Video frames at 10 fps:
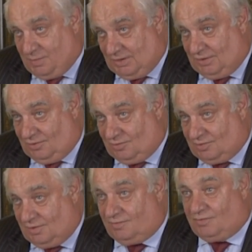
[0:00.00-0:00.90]

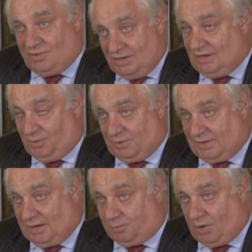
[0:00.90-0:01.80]
means for dealing with
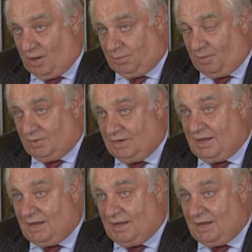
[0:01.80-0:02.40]
that problem